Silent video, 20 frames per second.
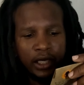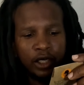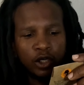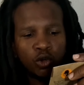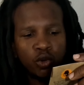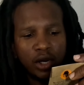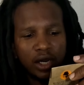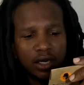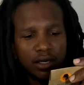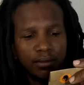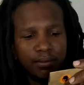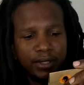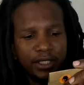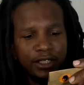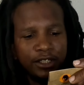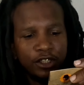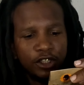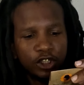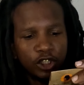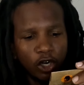
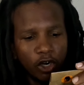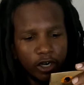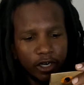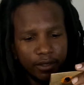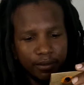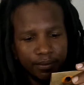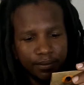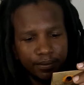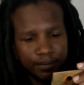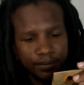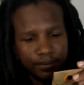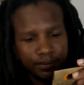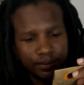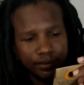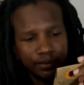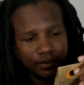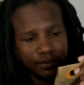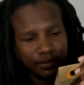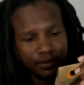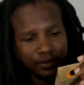Incredibly sharp
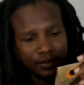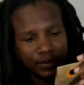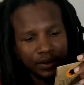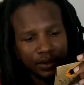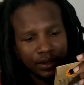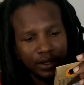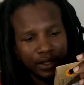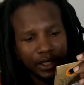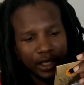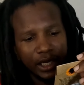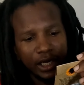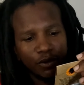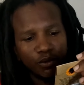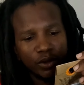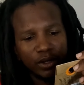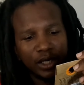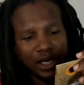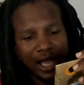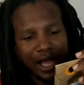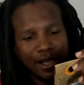
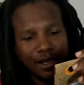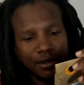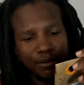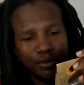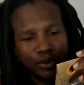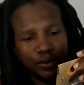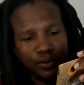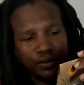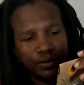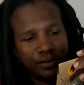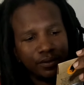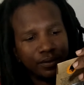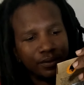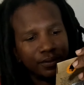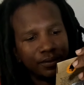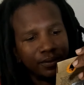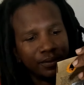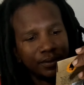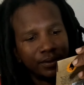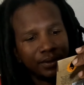and reliable.
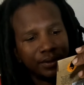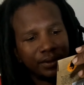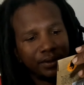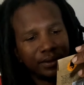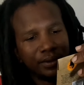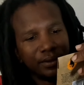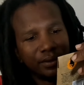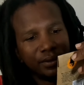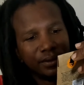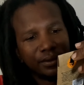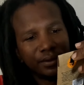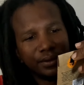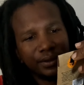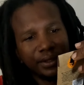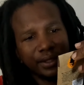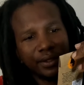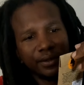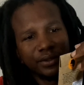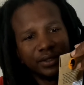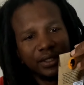
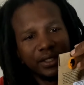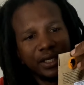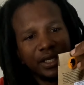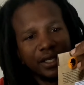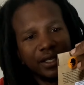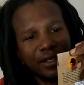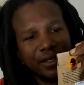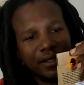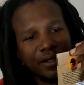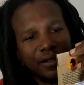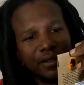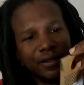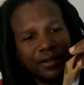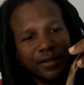Y'all see that?